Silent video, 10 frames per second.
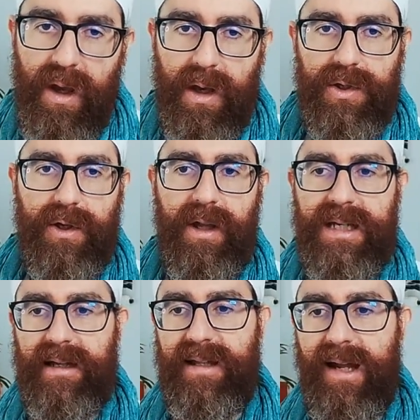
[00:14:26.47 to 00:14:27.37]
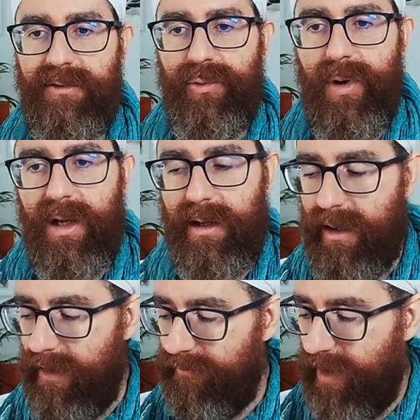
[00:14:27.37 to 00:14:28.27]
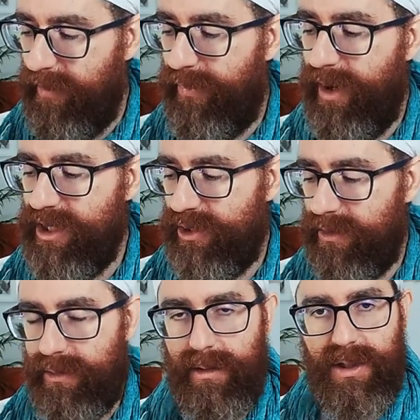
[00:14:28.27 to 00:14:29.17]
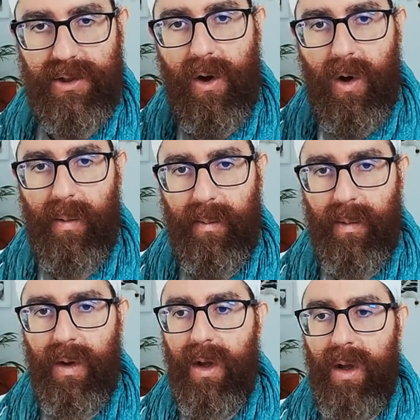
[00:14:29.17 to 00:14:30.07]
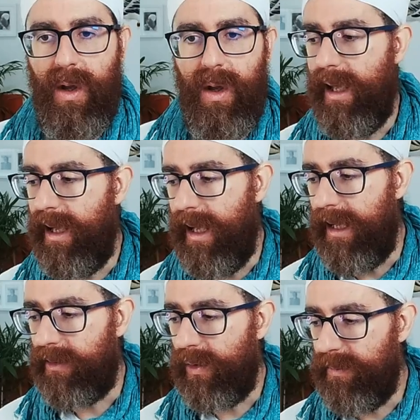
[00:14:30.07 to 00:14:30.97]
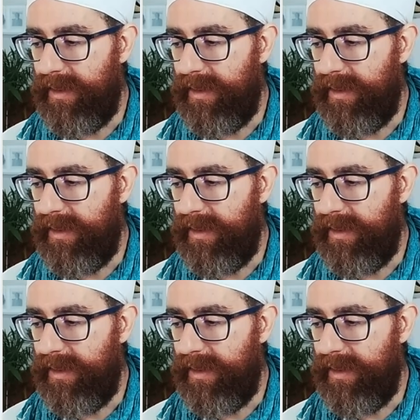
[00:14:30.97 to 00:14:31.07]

So there is a tantric vibration to this Om and could be